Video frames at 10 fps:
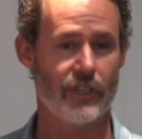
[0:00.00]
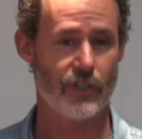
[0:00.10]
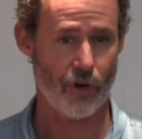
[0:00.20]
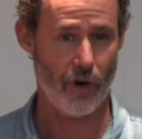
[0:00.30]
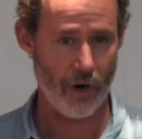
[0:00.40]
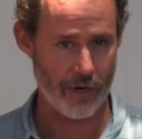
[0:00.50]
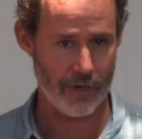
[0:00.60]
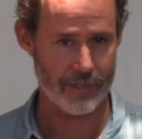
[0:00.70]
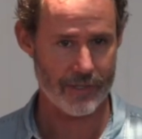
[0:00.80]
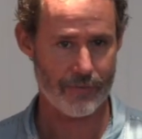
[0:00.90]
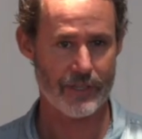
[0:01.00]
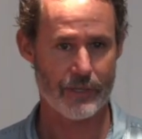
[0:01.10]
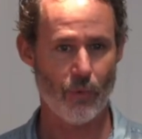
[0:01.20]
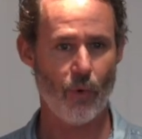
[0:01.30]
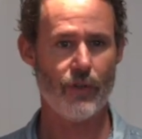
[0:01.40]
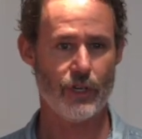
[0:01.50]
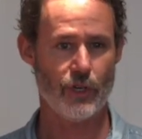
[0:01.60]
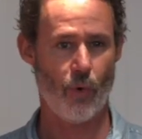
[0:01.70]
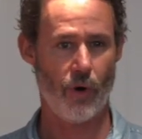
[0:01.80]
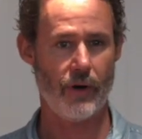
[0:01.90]
in your heart, right, the more that
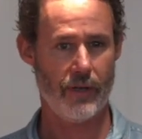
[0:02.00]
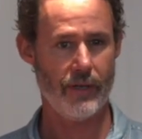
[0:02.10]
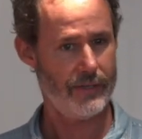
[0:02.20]
you're